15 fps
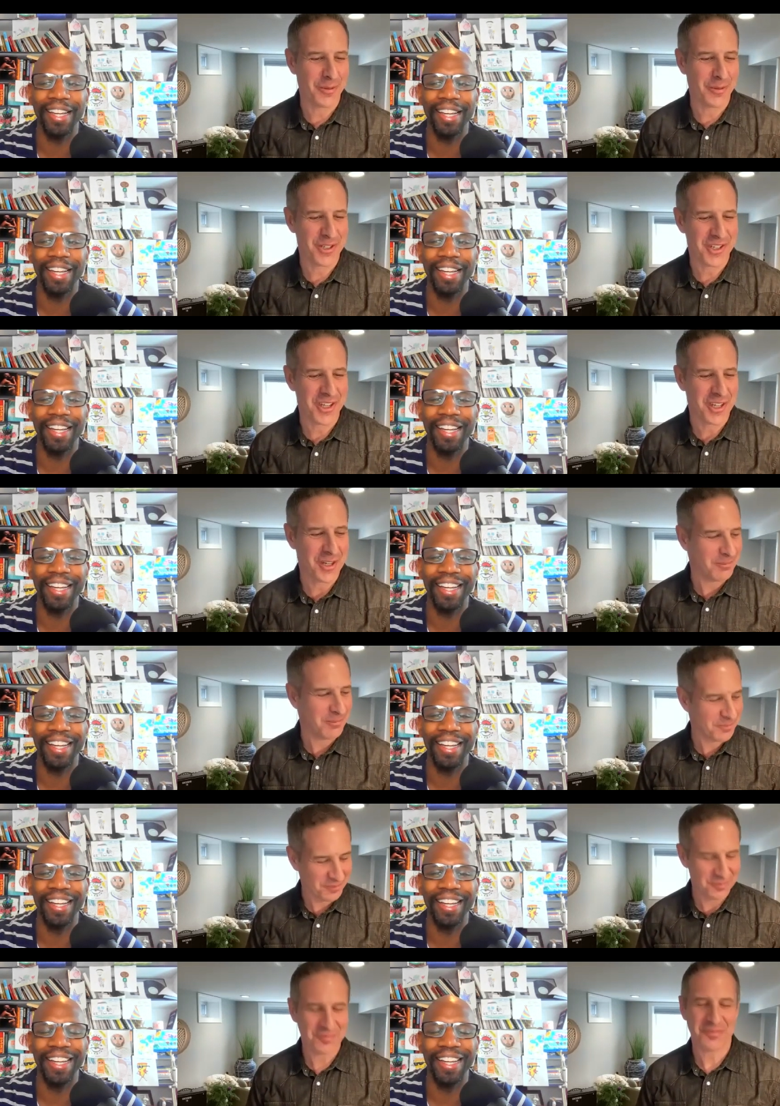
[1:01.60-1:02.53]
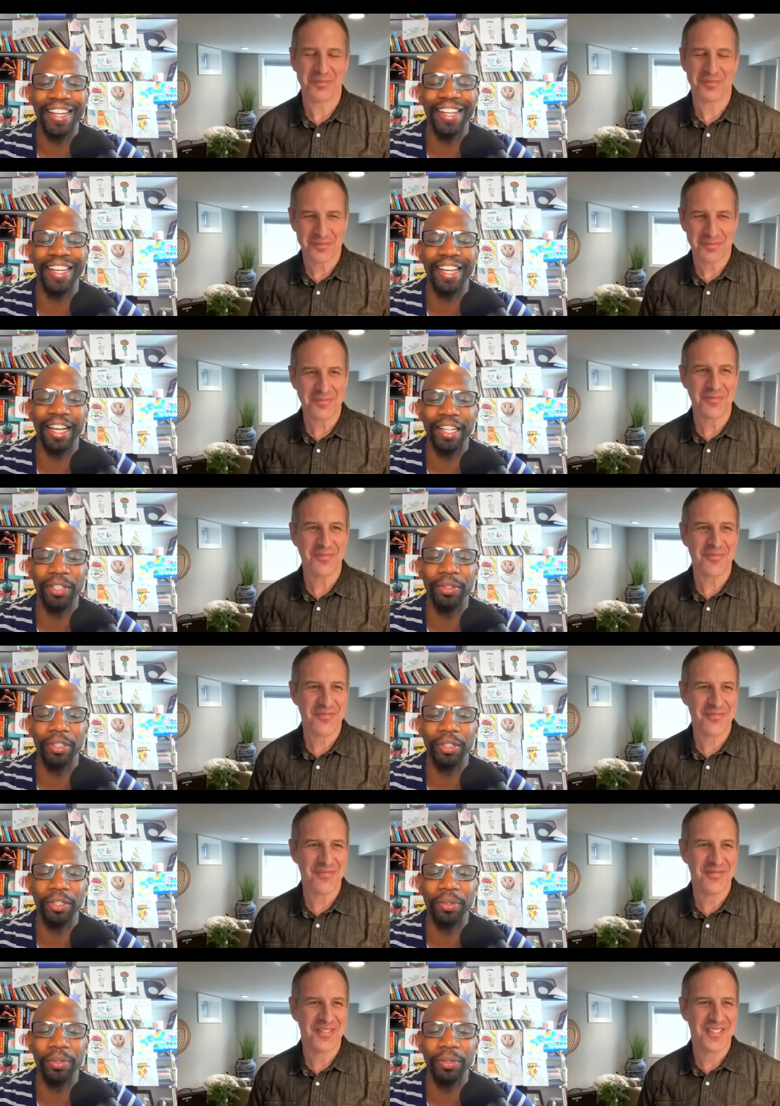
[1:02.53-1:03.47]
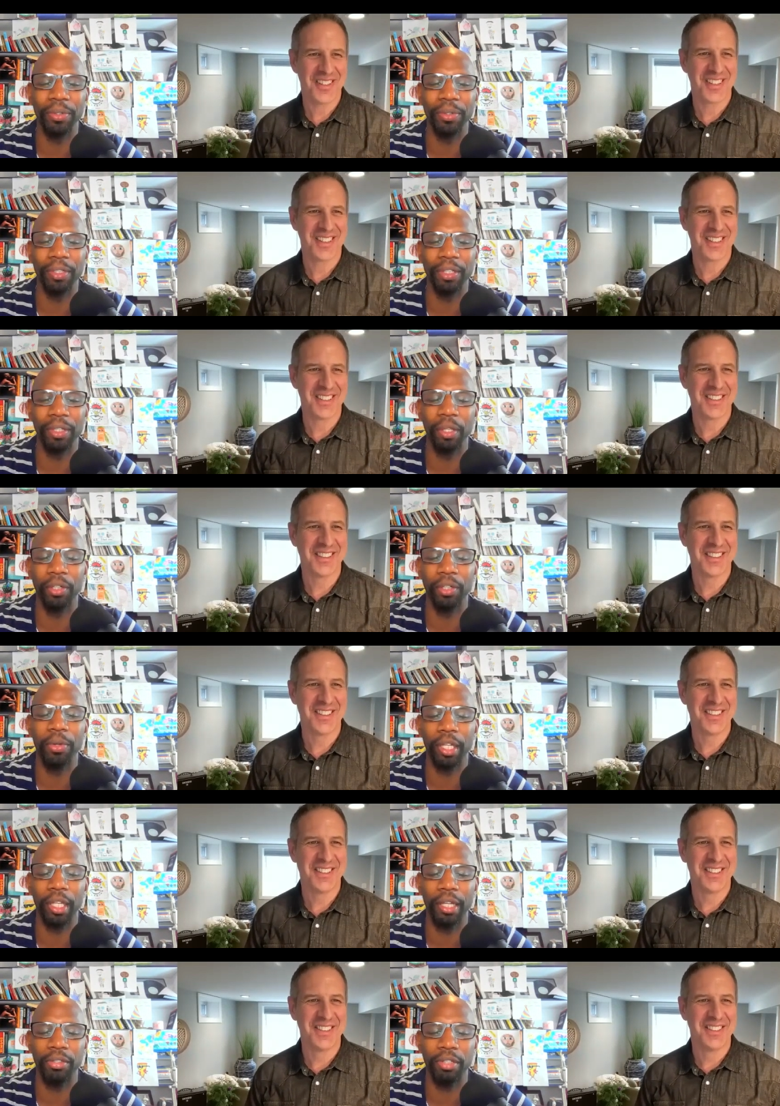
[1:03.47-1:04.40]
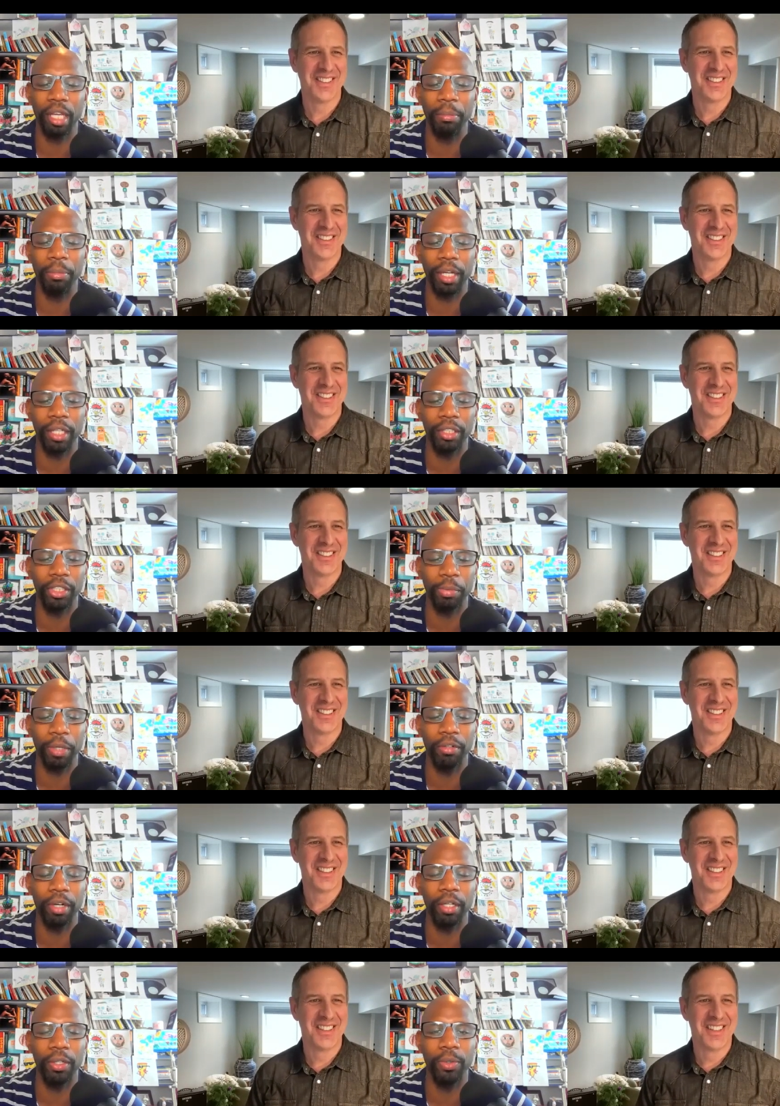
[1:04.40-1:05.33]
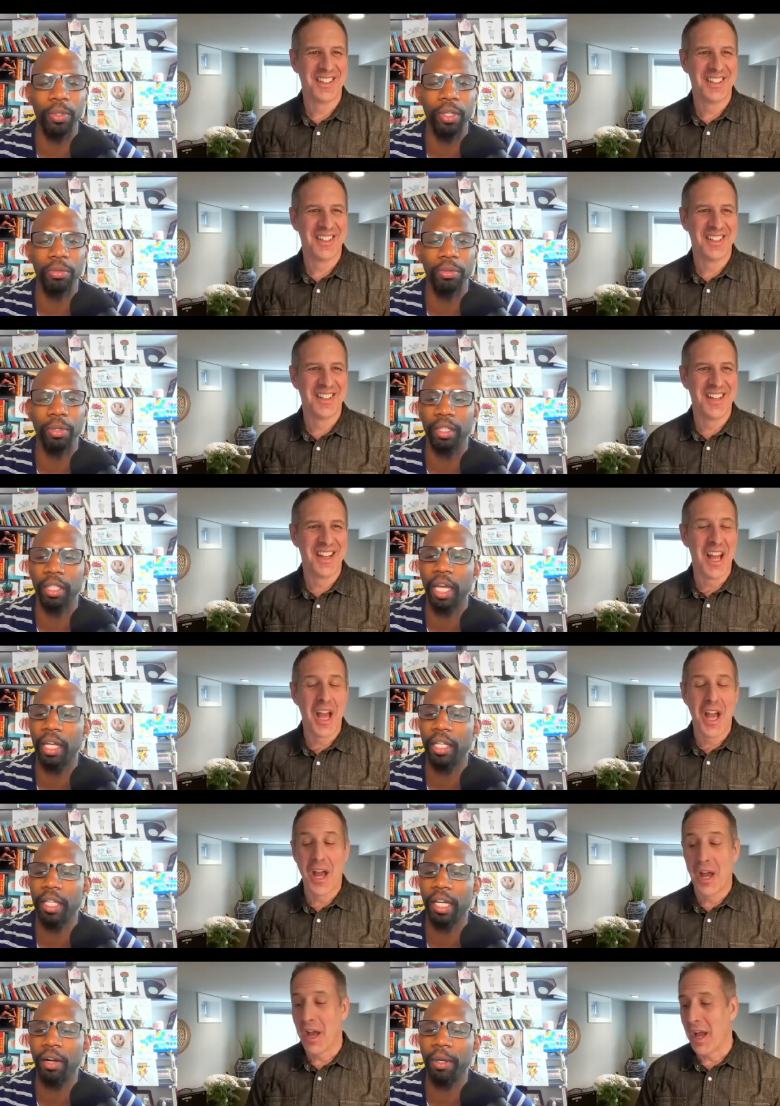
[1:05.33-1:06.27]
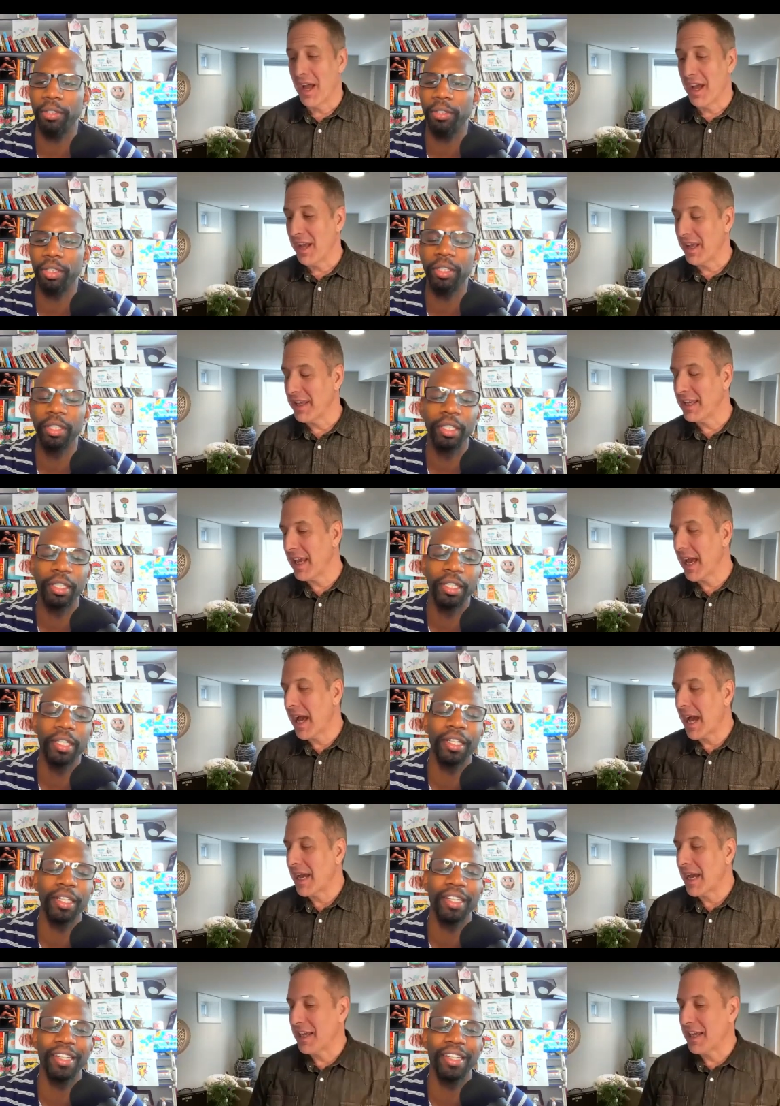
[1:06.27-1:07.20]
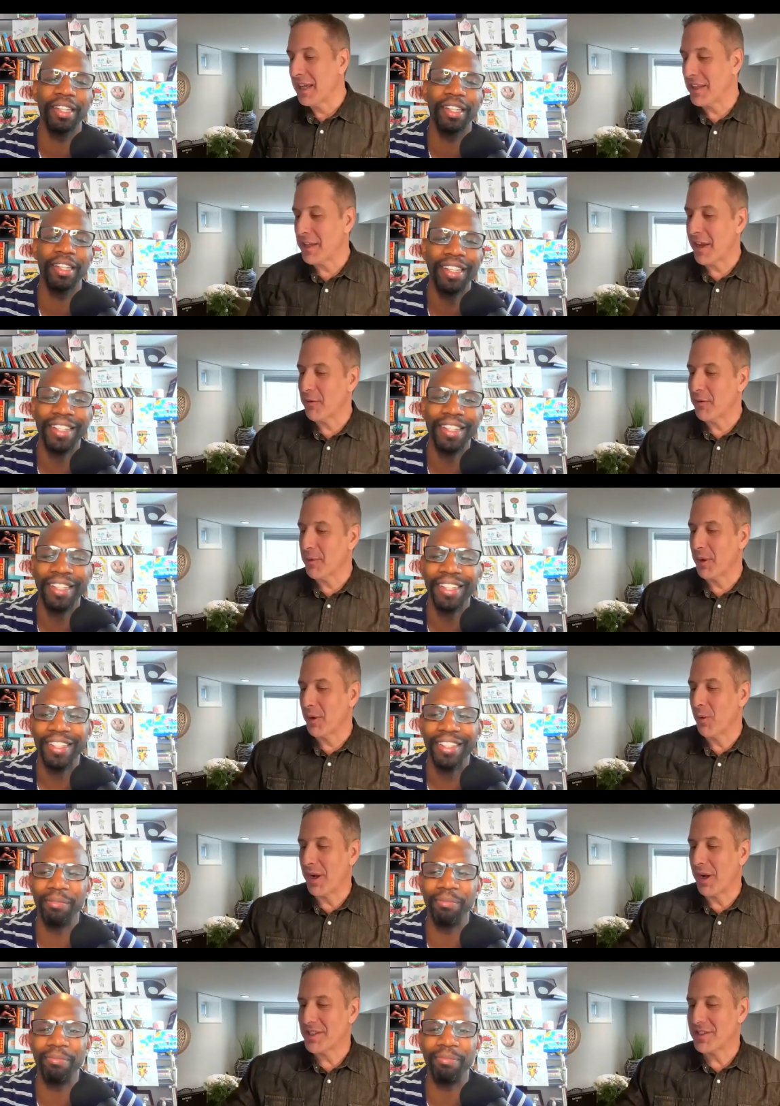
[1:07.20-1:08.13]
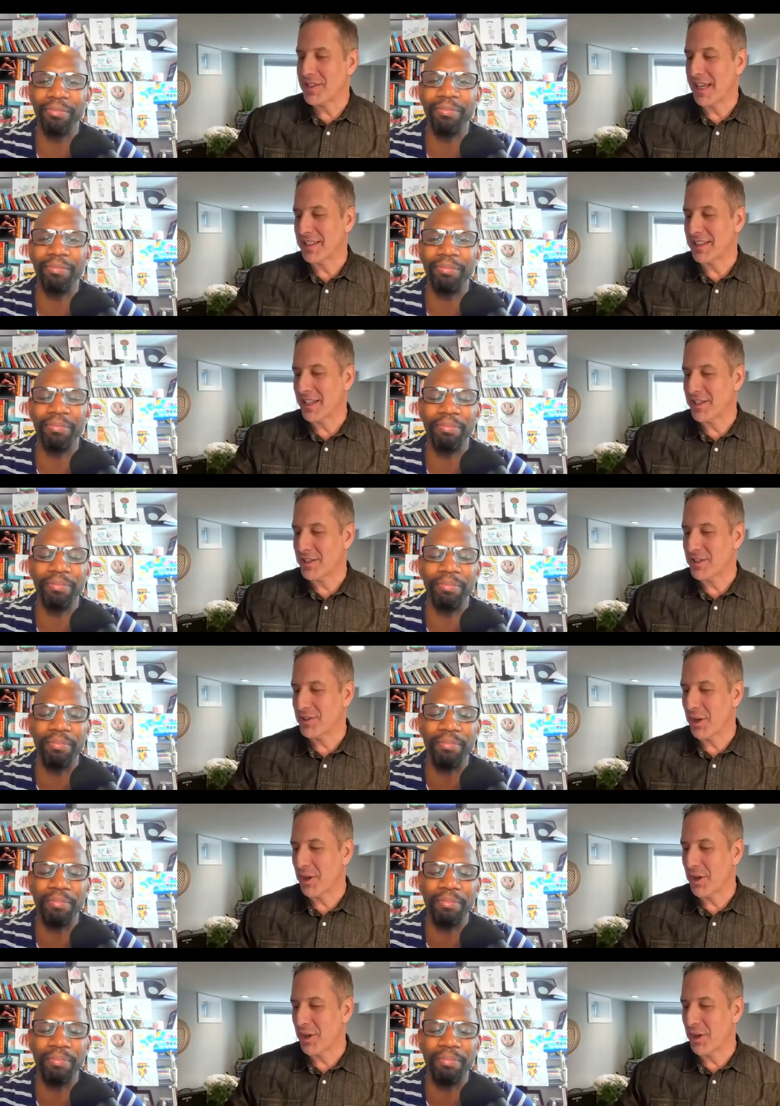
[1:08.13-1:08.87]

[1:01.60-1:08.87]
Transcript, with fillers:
Speaker 1: appreciate it.
Speaker 2: Yeah, you, you you will agree with that last statement I just made, right? Who doesn't want that that question? Yeah,
Speaker 1: I, I think everybody wants that. They just